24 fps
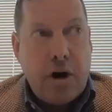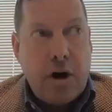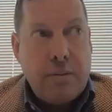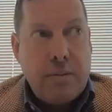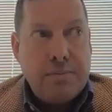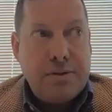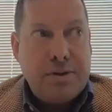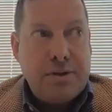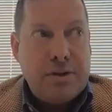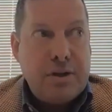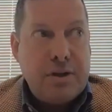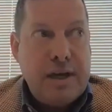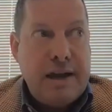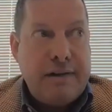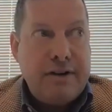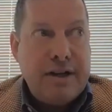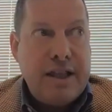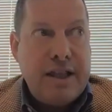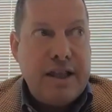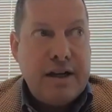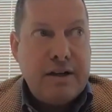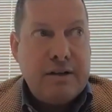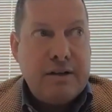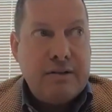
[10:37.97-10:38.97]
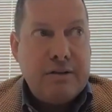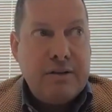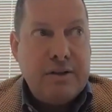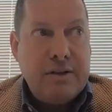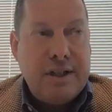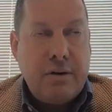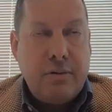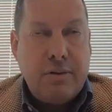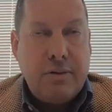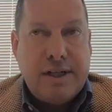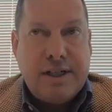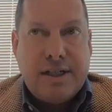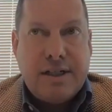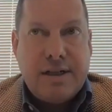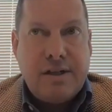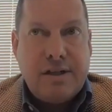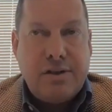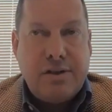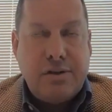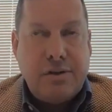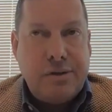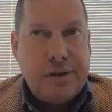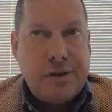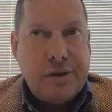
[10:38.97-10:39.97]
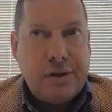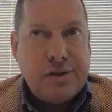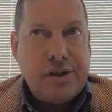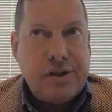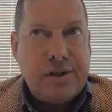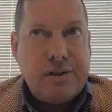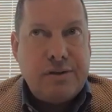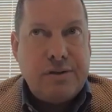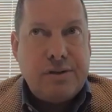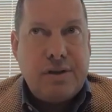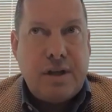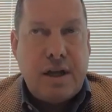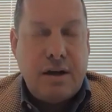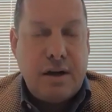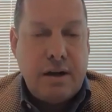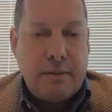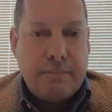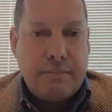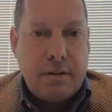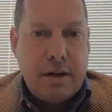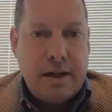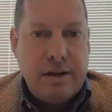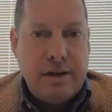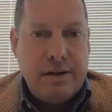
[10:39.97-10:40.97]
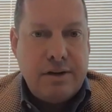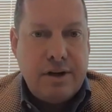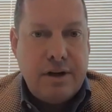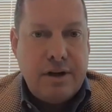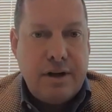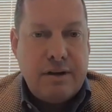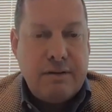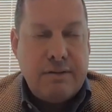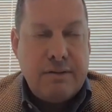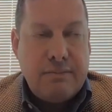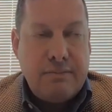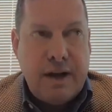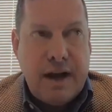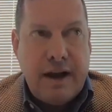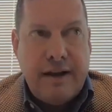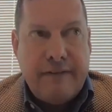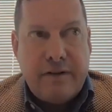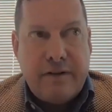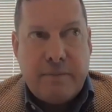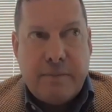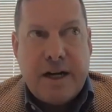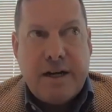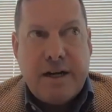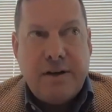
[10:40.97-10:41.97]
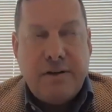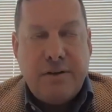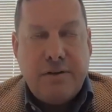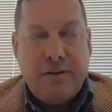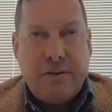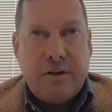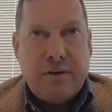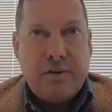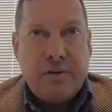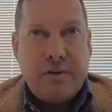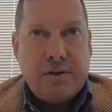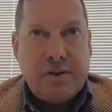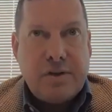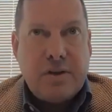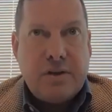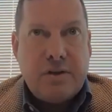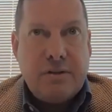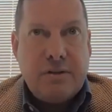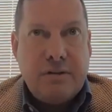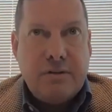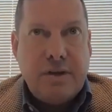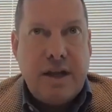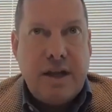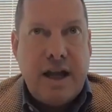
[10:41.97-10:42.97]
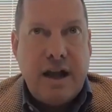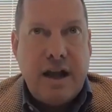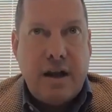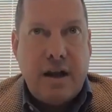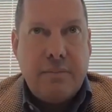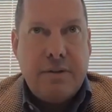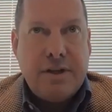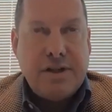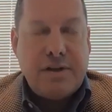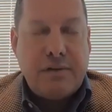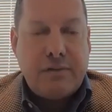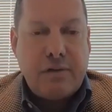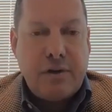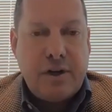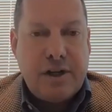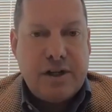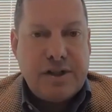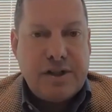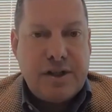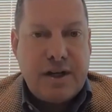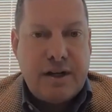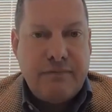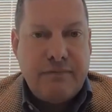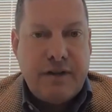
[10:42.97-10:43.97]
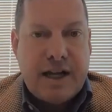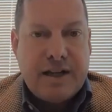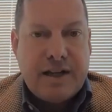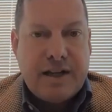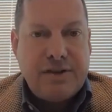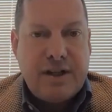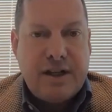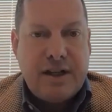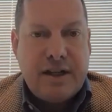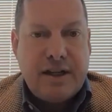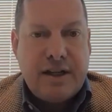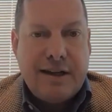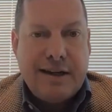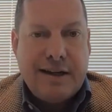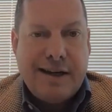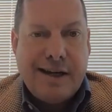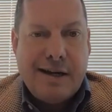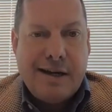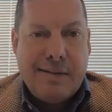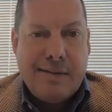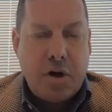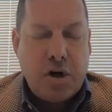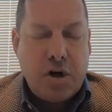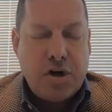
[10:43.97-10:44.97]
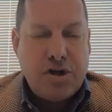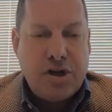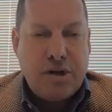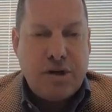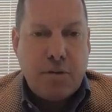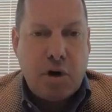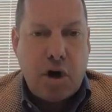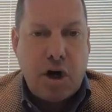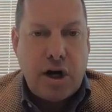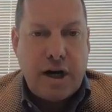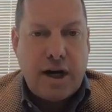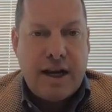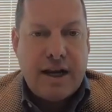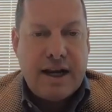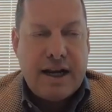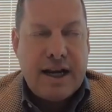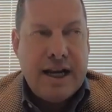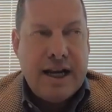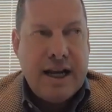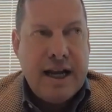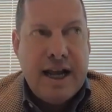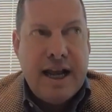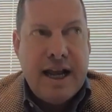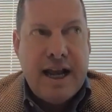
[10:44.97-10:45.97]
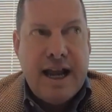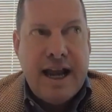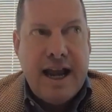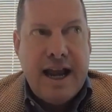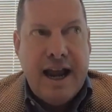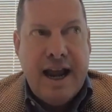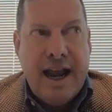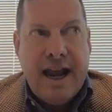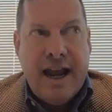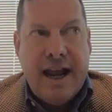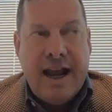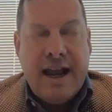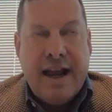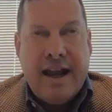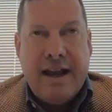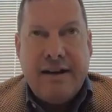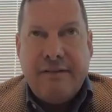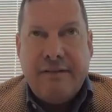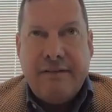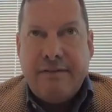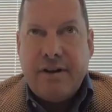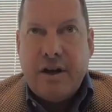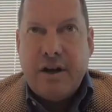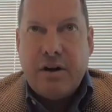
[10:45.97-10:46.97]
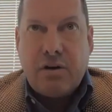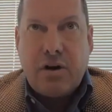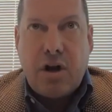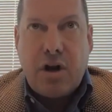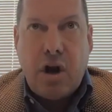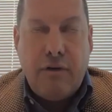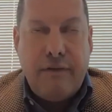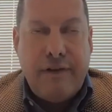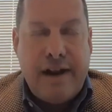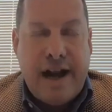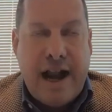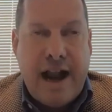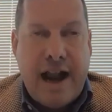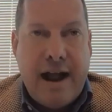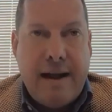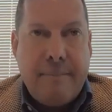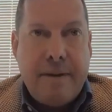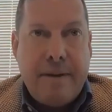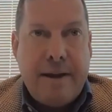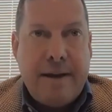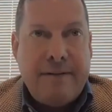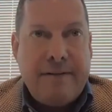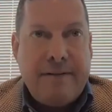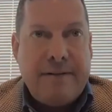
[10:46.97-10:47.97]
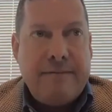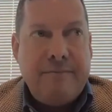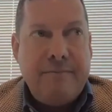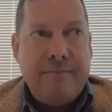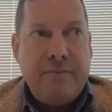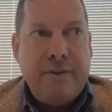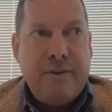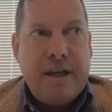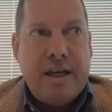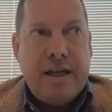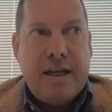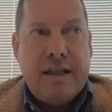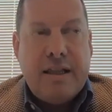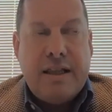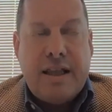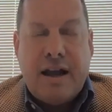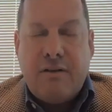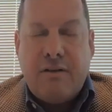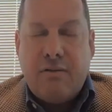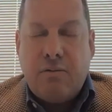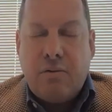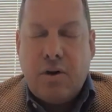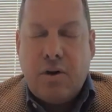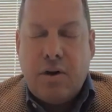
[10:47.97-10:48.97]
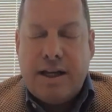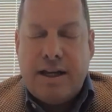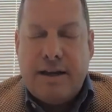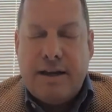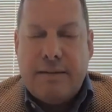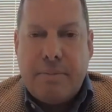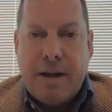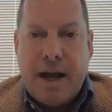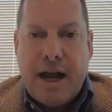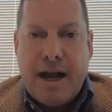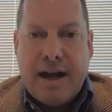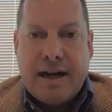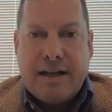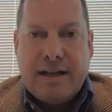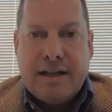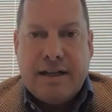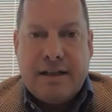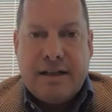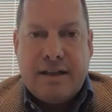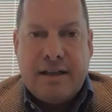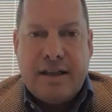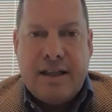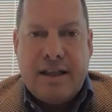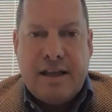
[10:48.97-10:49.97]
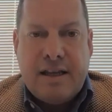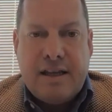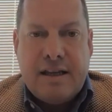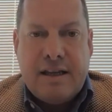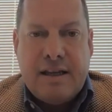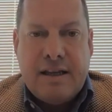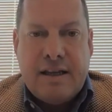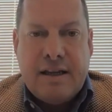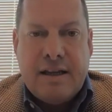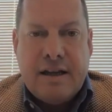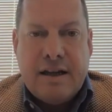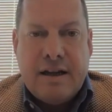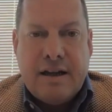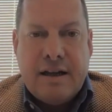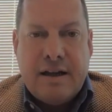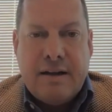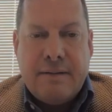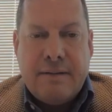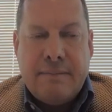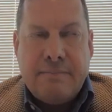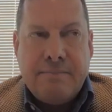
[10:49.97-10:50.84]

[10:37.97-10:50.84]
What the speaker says: Farms, everything, we did the due diligence. They look pretty good. Everybody knew there was elements of risk investing in an emerging market. And, COVID happened. That really impacted the